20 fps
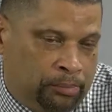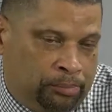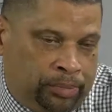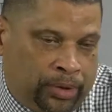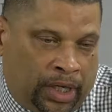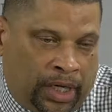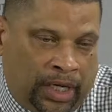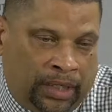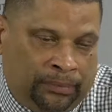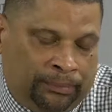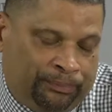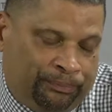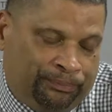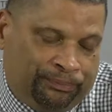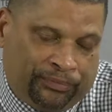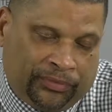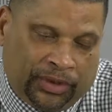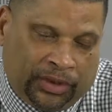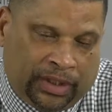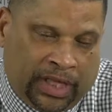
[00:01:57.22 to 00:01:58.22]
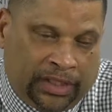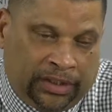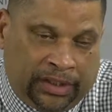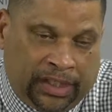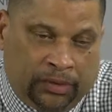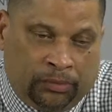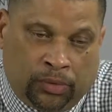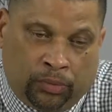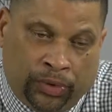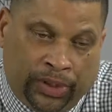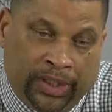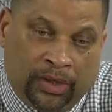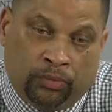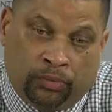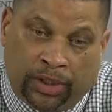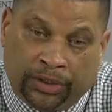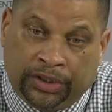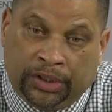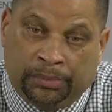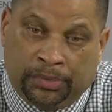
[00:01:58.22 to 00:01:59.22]
But they did what we didn't
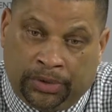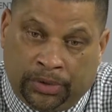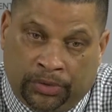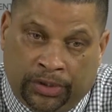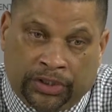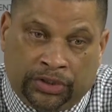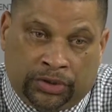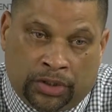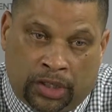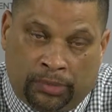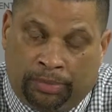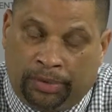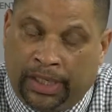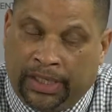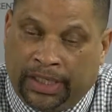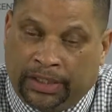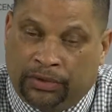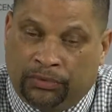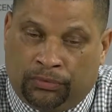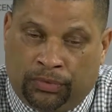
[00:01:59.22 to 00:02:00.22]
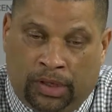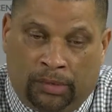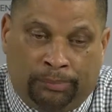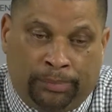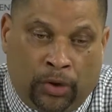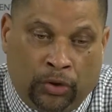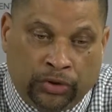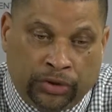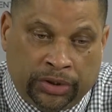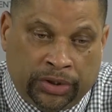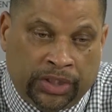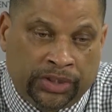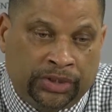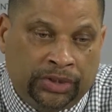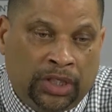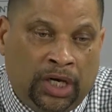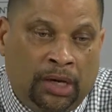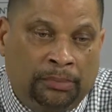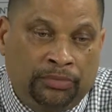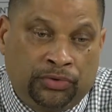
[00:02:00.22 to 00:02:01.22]
want them to do. They started playing at the rim, posting
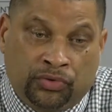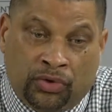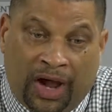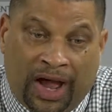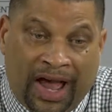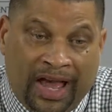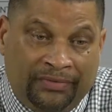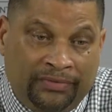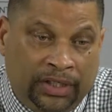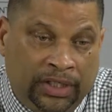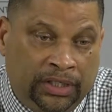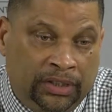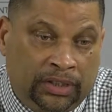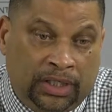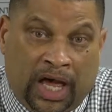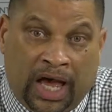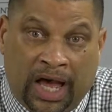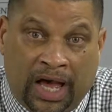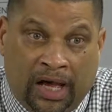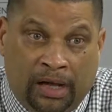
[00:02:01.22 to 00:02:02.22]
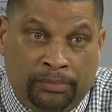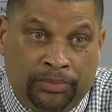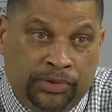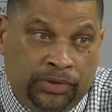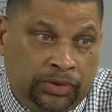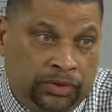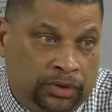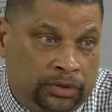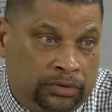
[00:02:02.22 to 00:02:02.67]
us up, driving, lobs,